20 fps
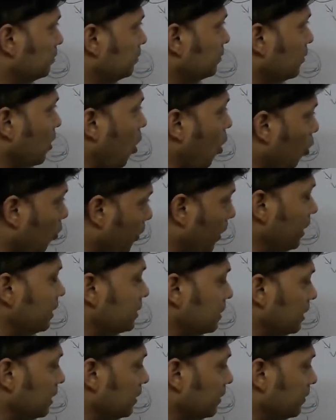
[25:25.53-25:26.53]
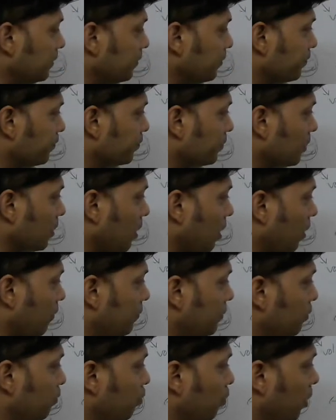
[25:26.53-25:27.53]
orbital of
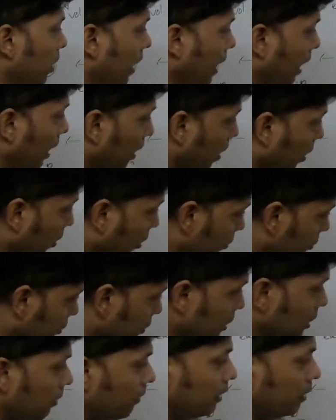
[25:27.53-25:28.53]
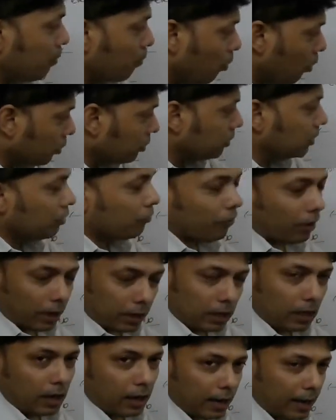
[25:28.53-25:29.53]
the, considering both the
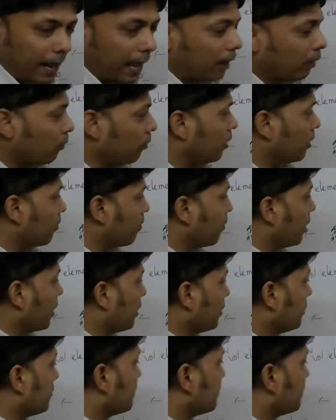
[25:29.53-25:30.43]
radial and angular part.